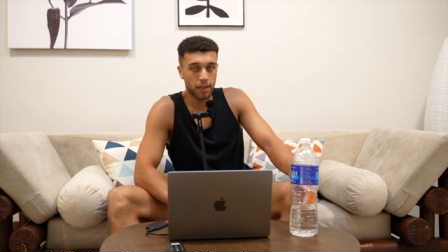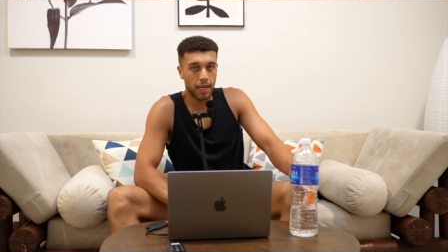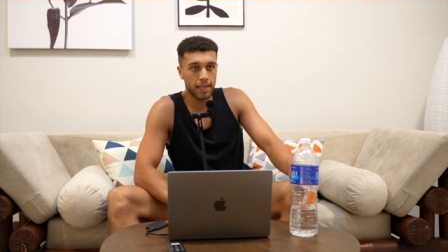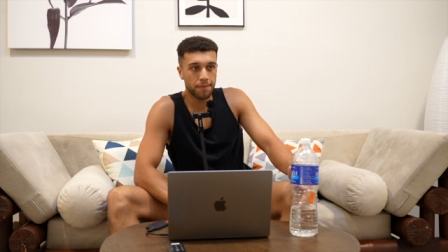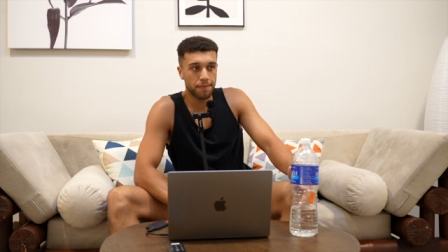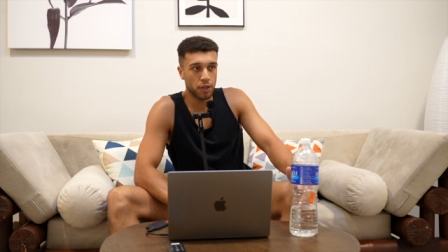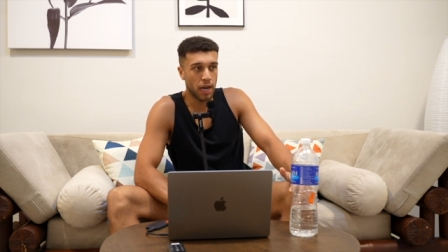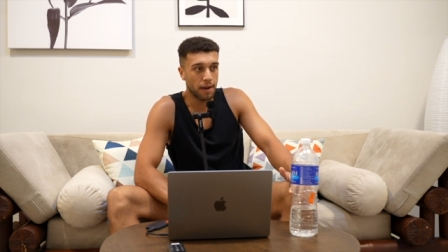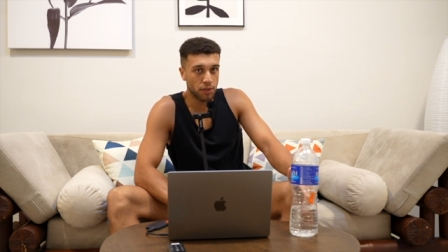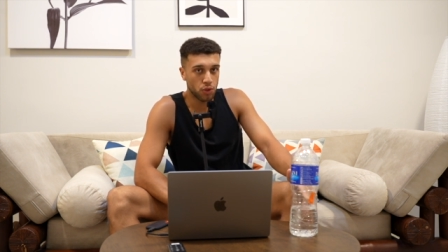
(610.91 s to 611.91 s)
And if you
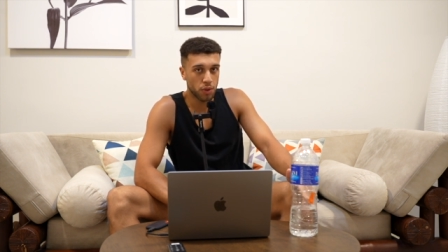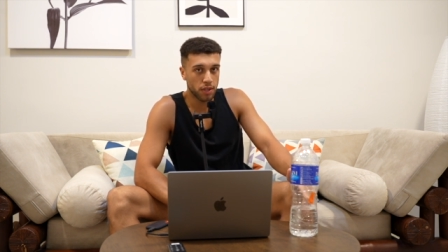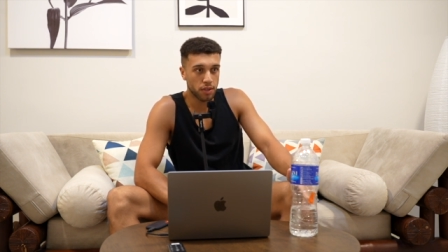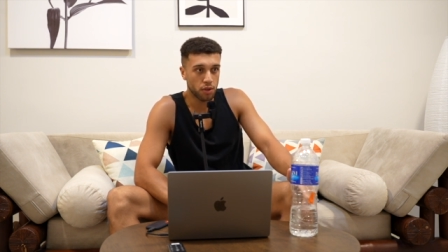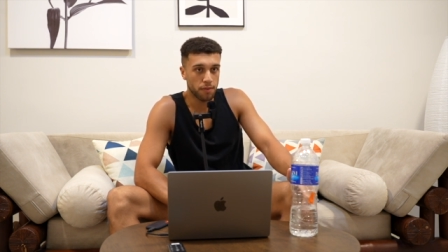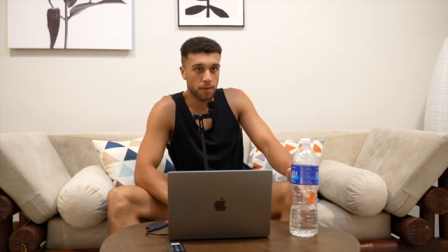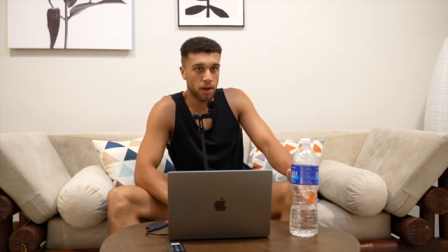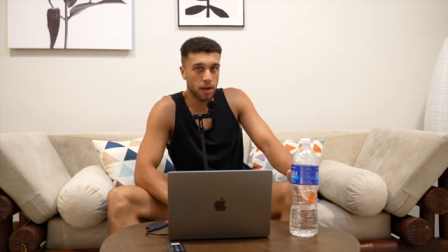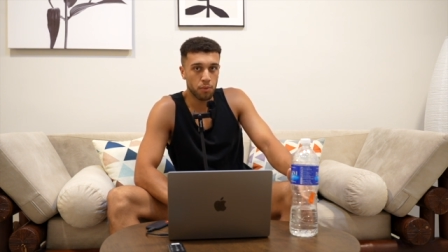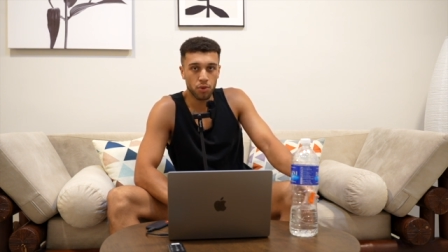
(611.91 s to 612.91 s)
have enjoyed it so
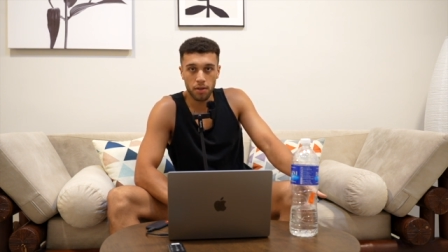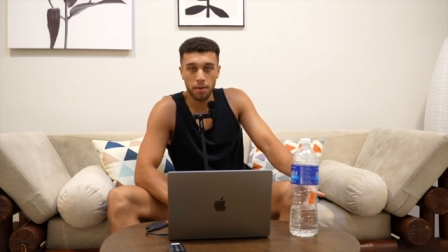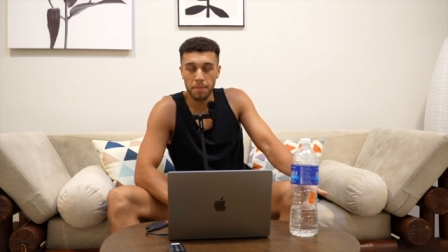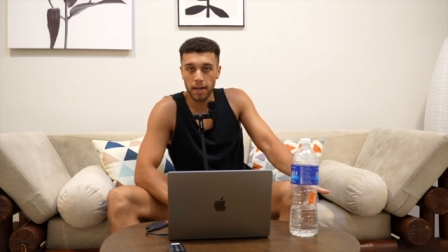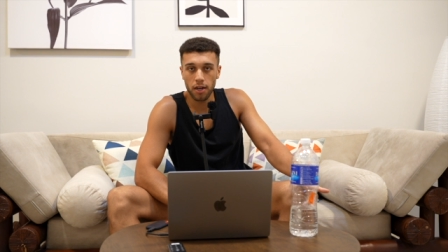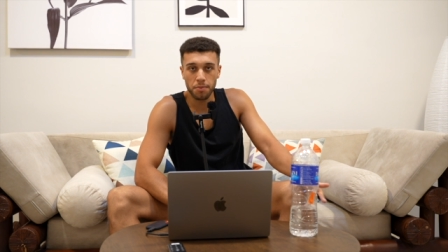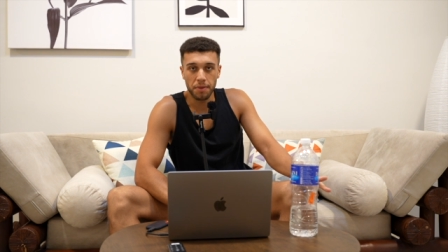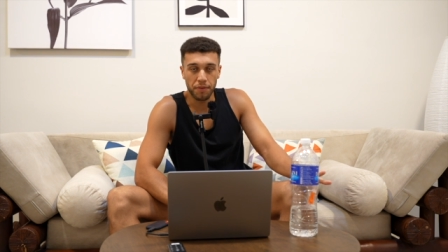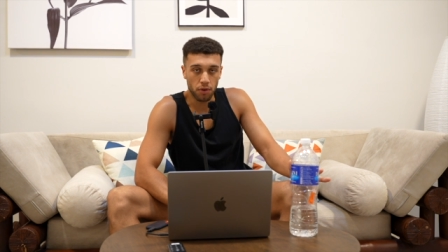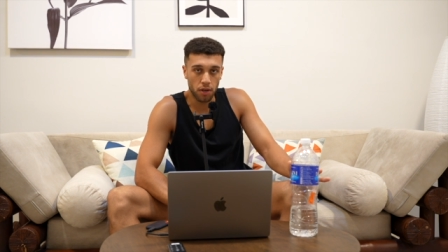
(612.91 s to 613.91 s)
far, it would mean a lot to me
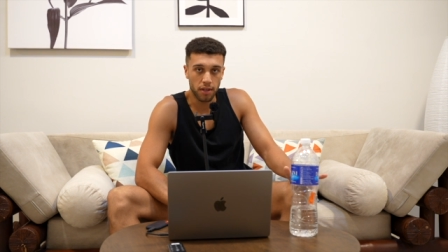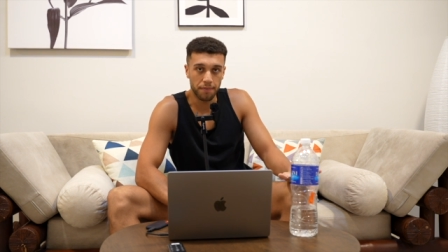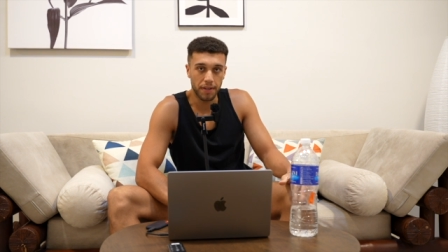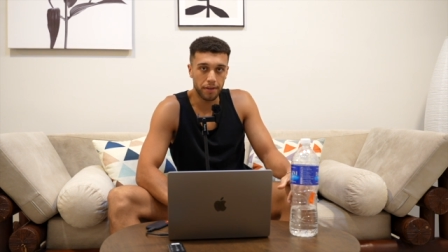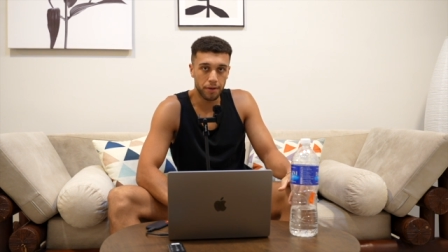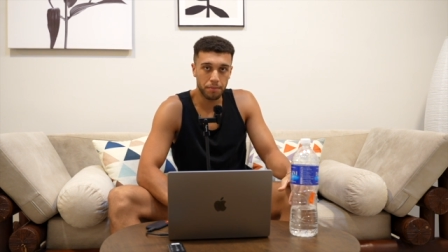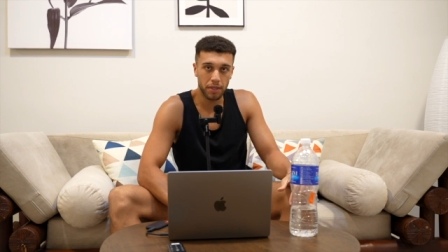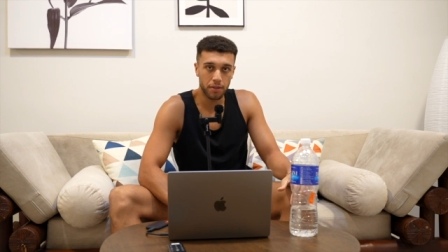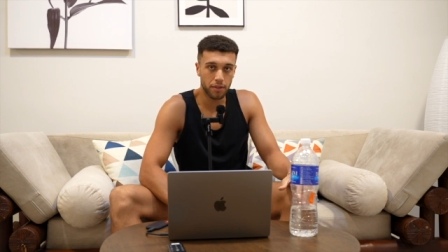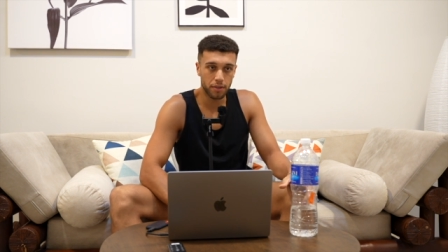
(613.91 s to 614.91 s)
if you could like the video
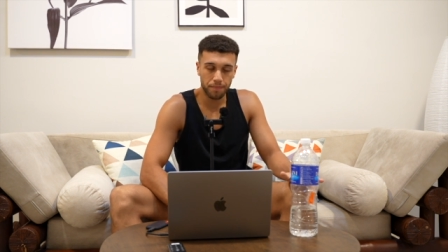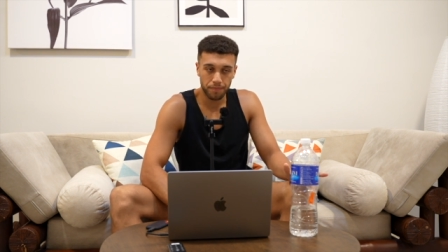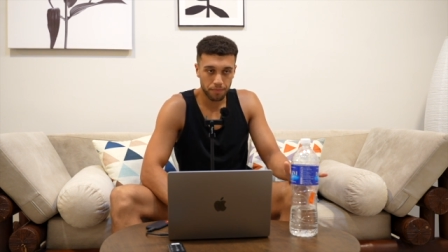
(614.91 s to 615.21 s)
because